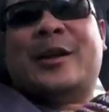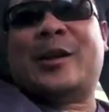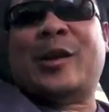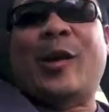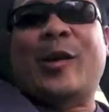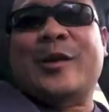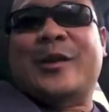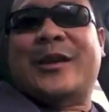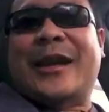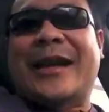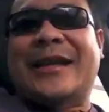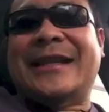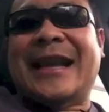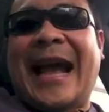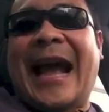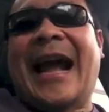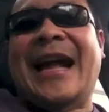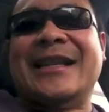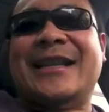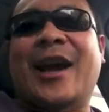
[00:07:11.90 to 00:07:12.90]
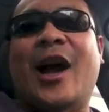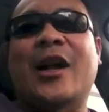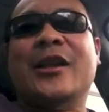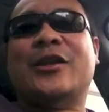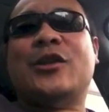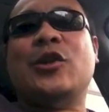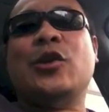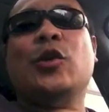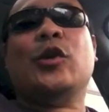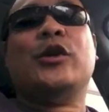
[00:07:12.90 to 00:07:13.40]
Thursdays adds on
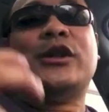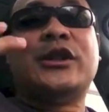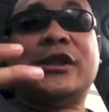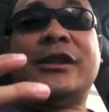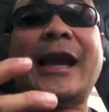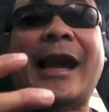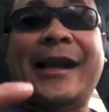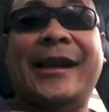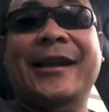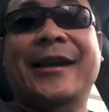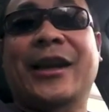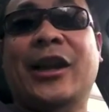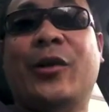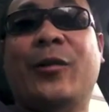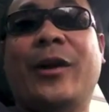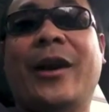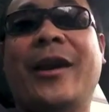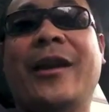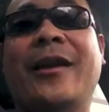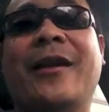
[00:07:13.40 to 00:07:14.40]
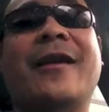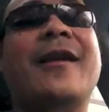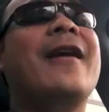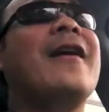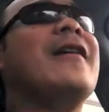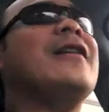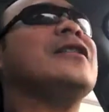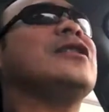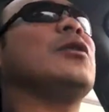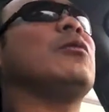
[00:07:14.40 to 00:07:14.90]
to your second ingredient
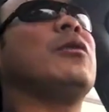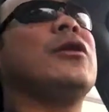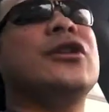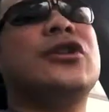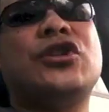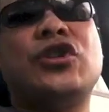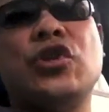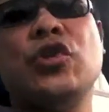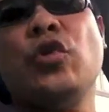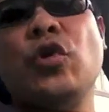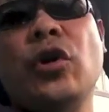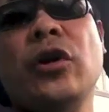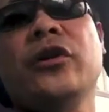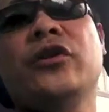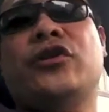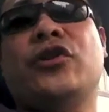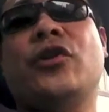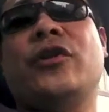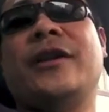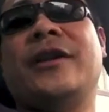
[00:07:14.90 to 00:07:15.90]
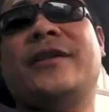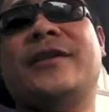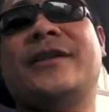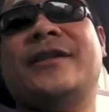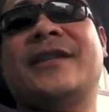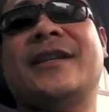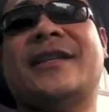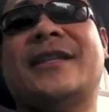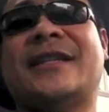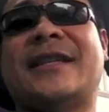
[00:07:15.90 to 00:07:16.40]
towards your journey to
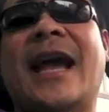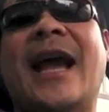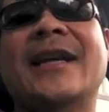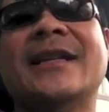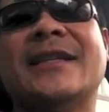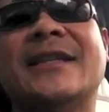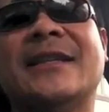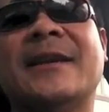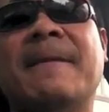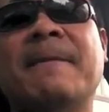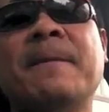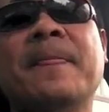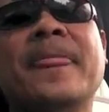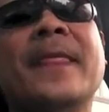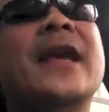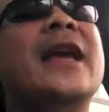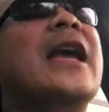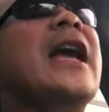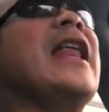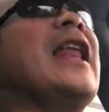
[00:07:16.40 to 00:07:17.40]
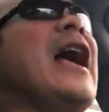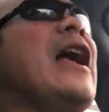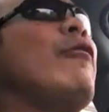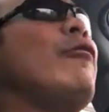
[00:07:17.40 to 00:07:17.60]
success. And I